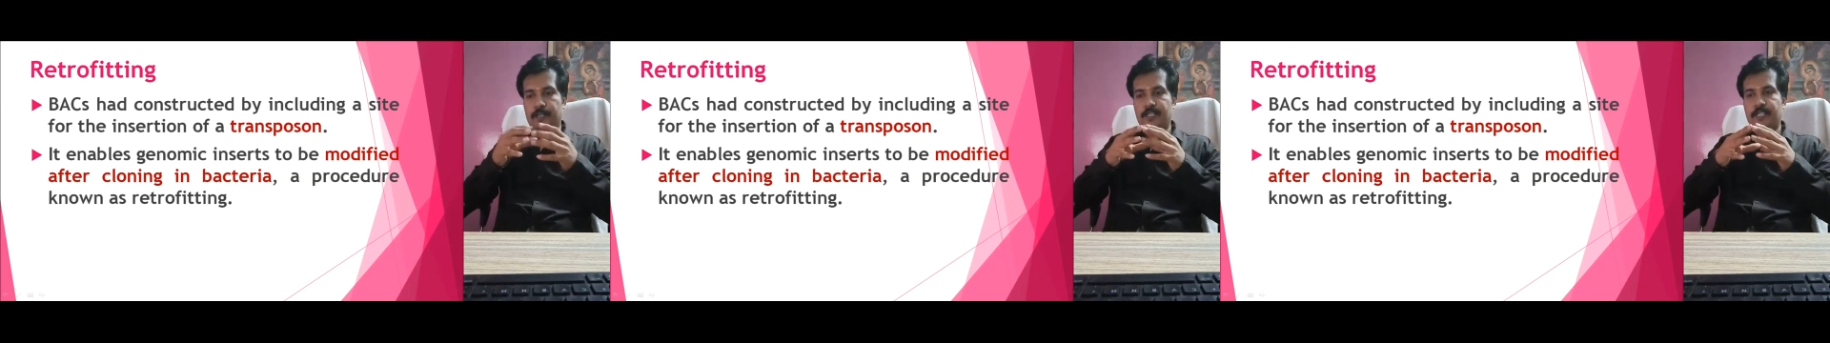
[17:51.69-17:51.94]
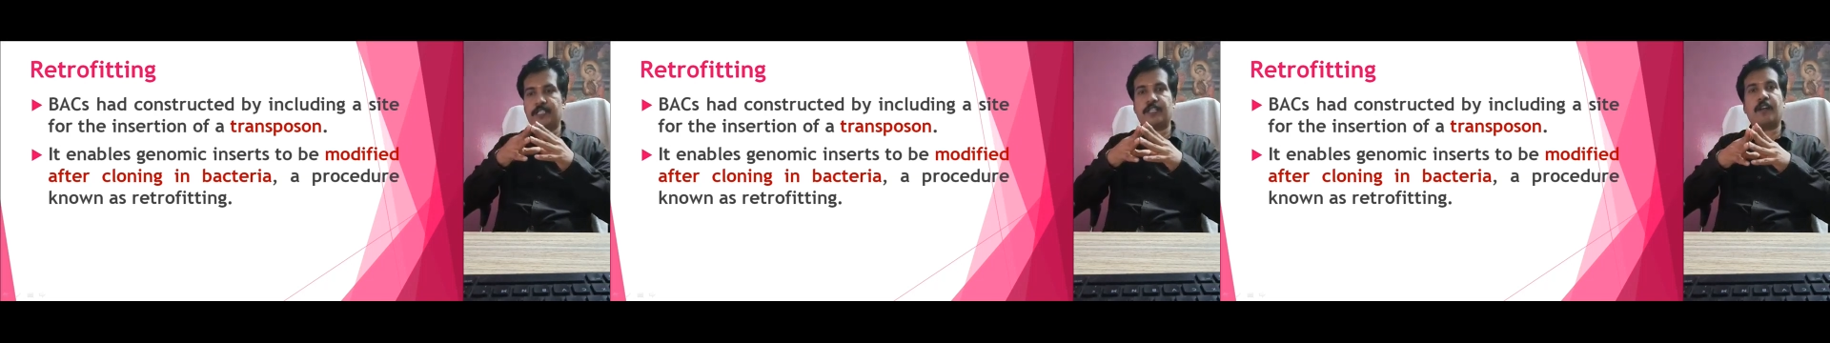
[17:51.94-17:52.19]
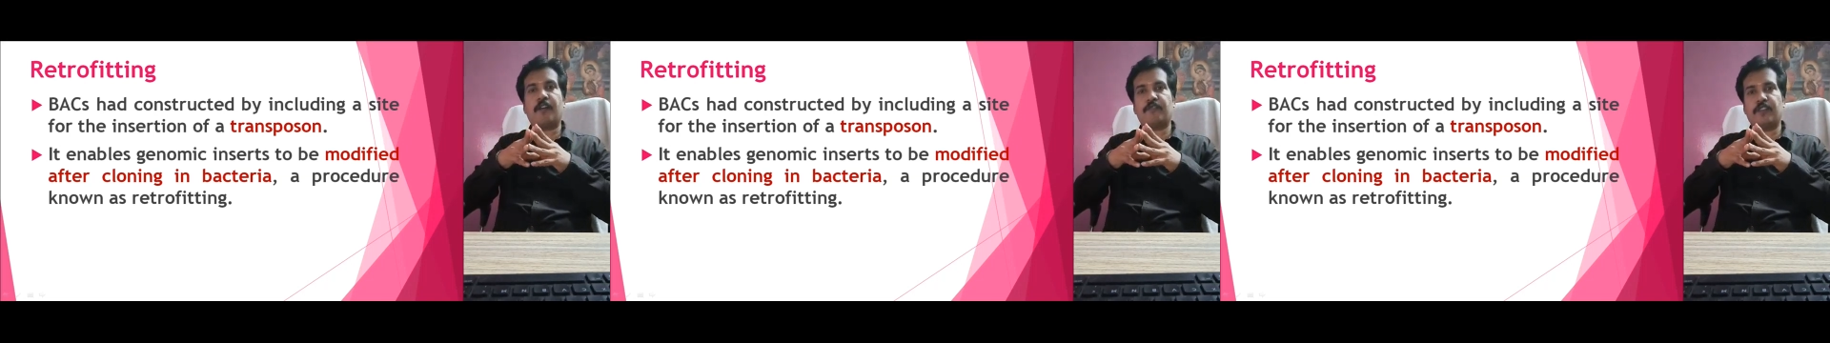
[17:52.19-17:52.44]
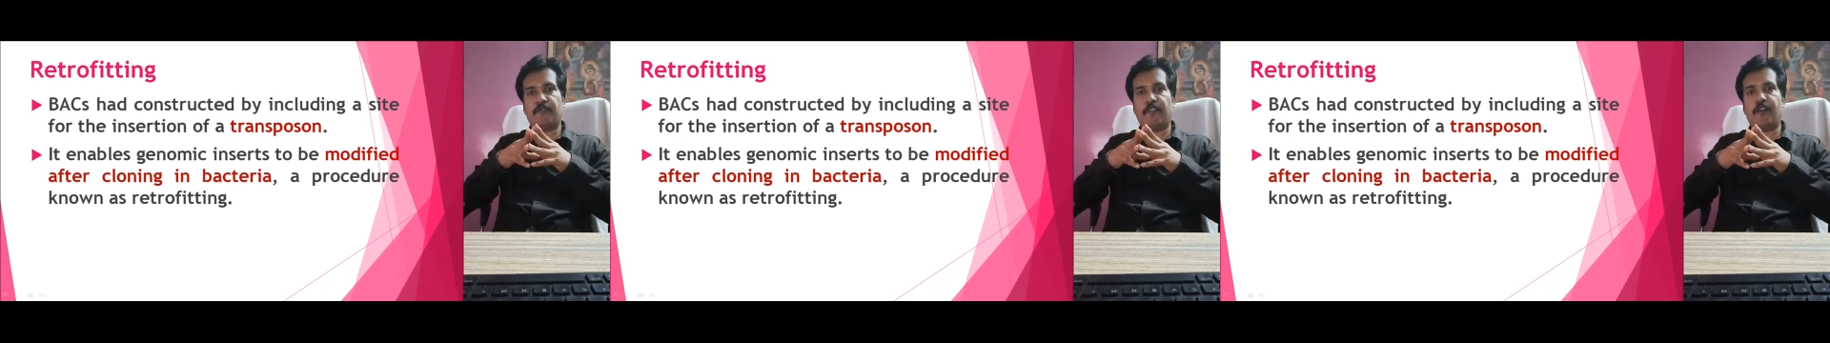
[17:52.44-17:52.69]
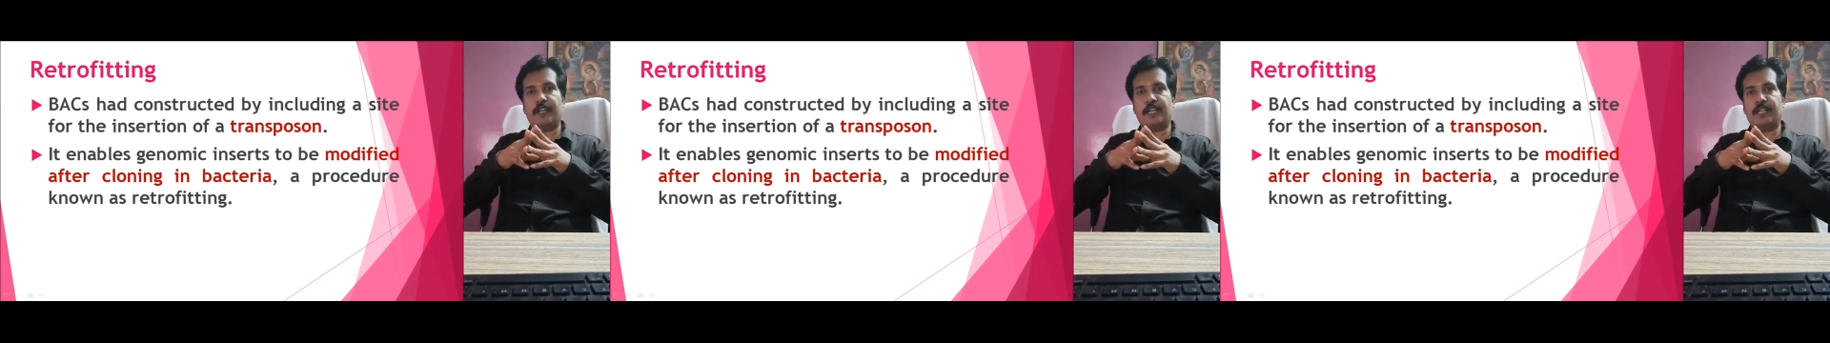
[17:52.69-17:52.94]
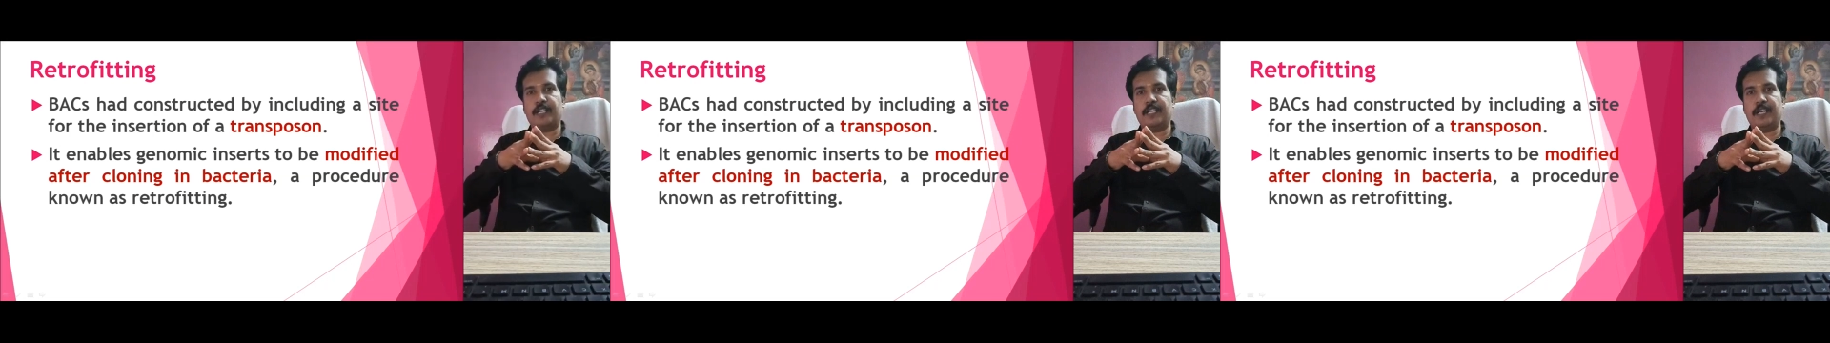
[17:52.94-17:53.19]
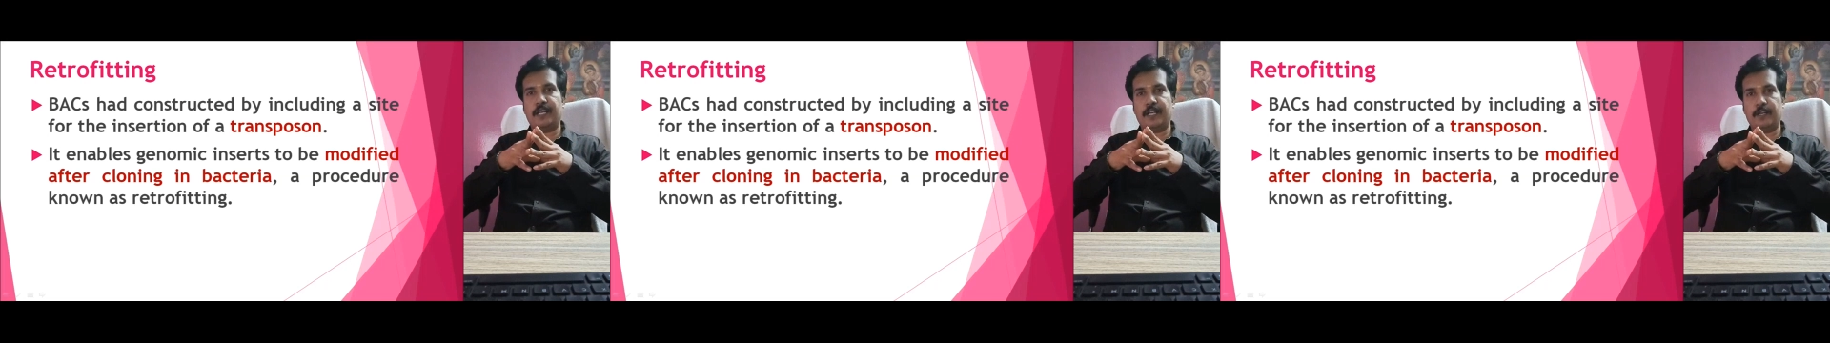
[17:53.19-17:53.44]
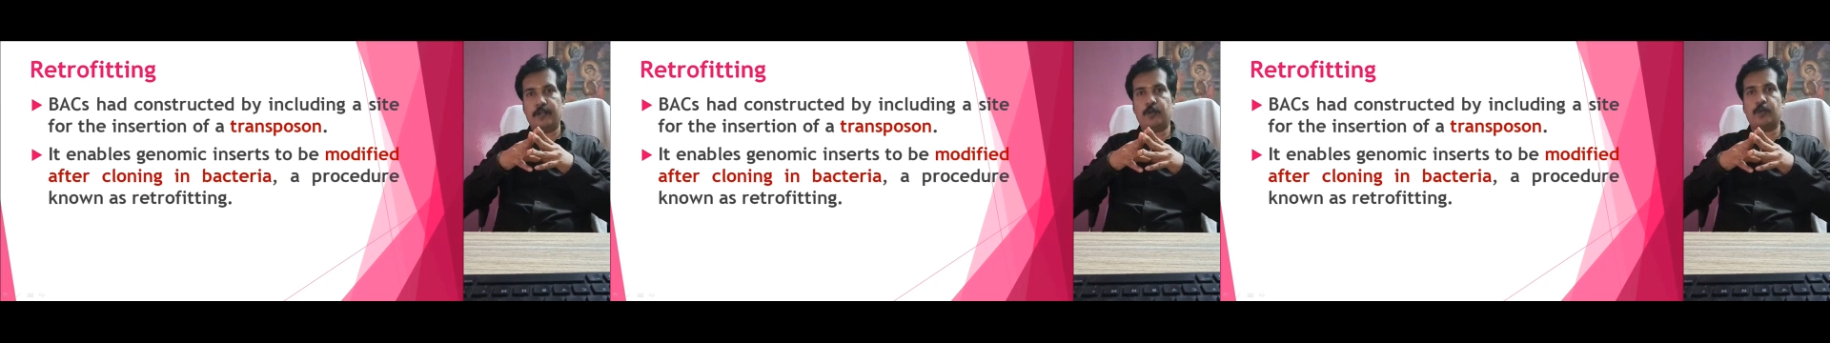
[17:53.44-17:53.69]
insertion of the foreign
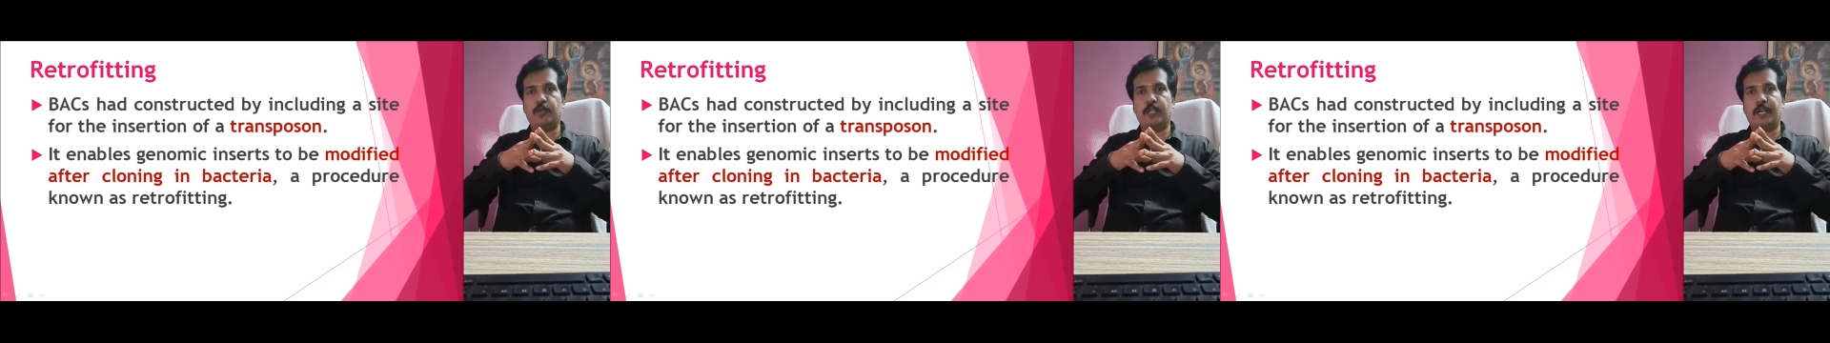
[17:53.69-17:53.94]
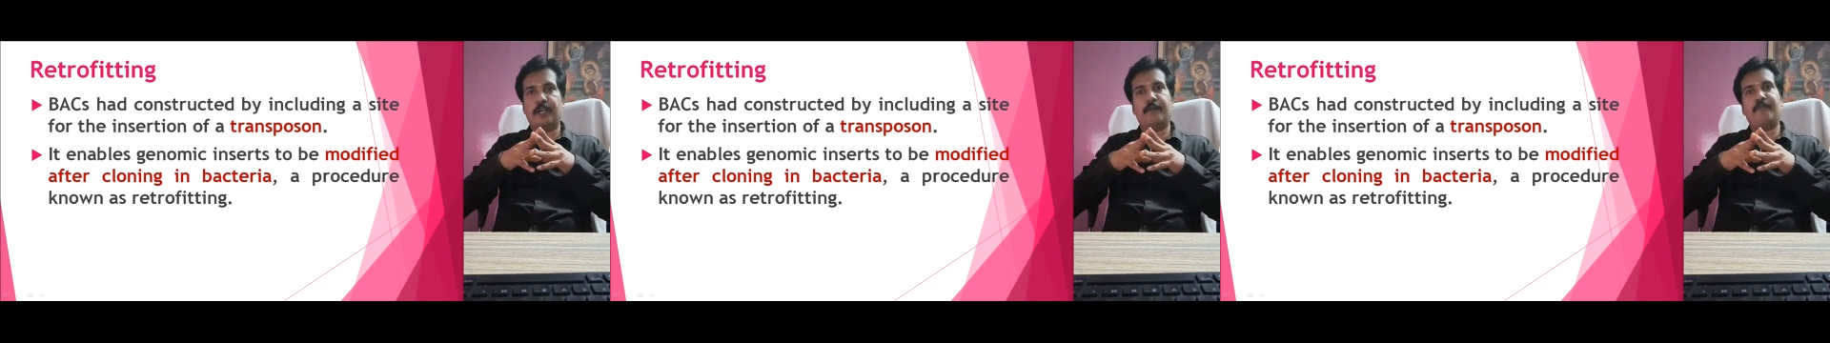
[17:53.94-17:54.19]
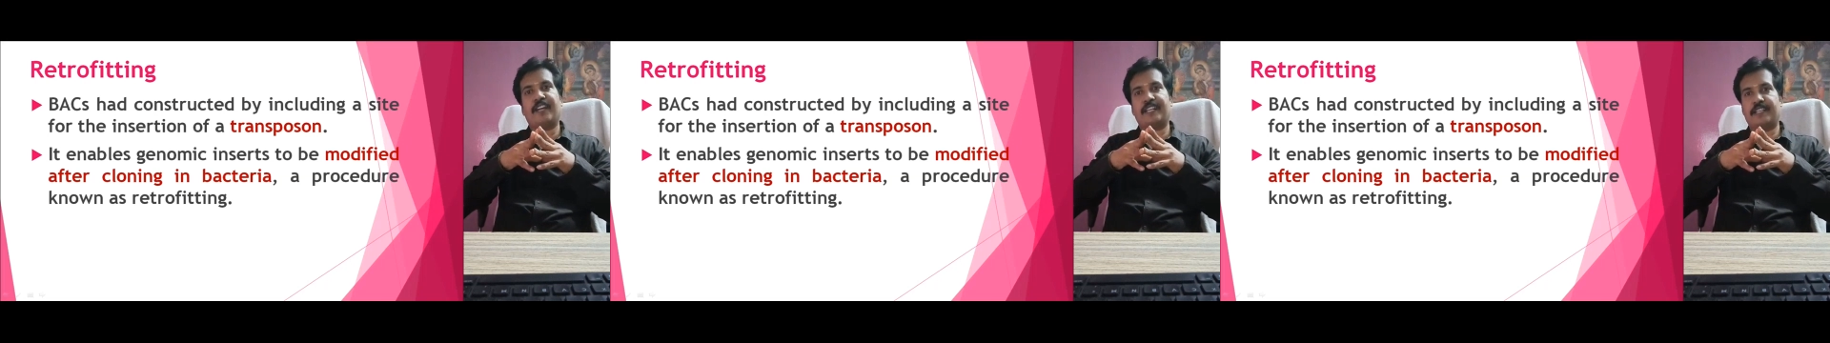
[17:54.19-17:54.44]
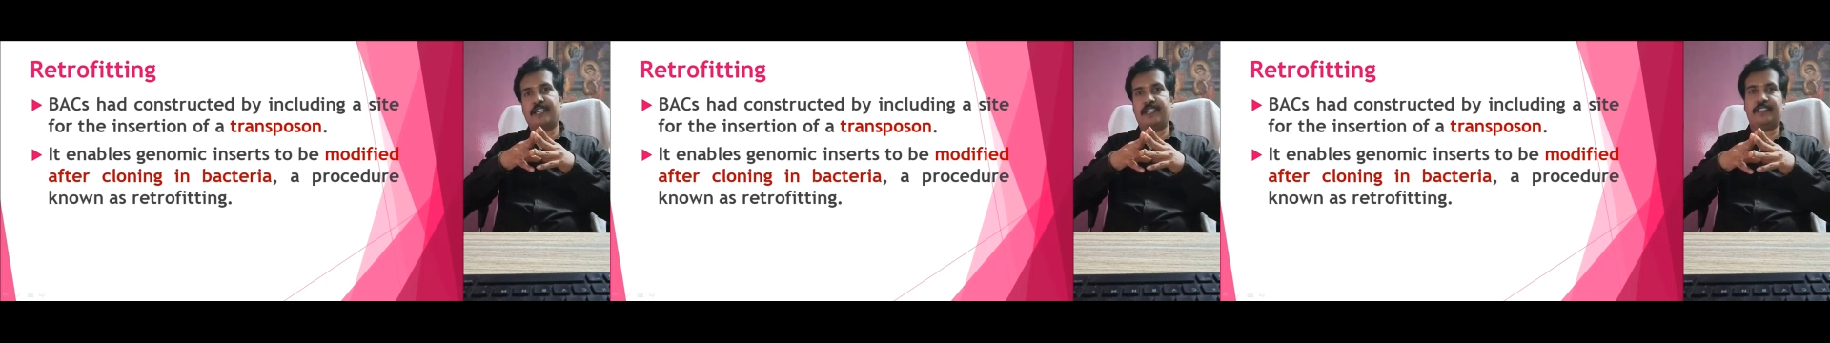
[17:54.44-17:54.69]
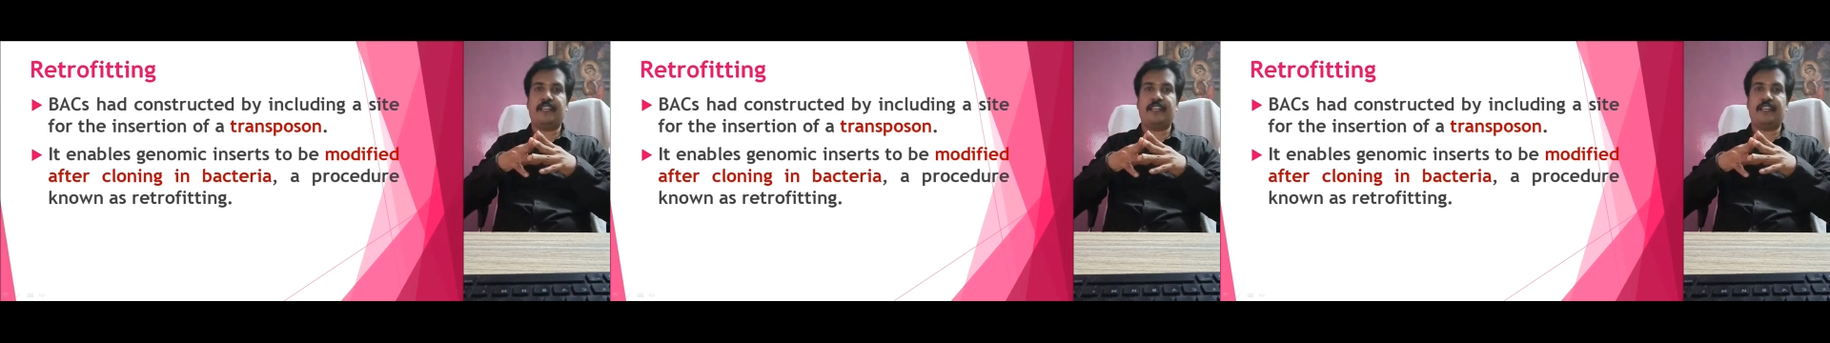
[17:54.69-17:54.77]
DNA into the vector,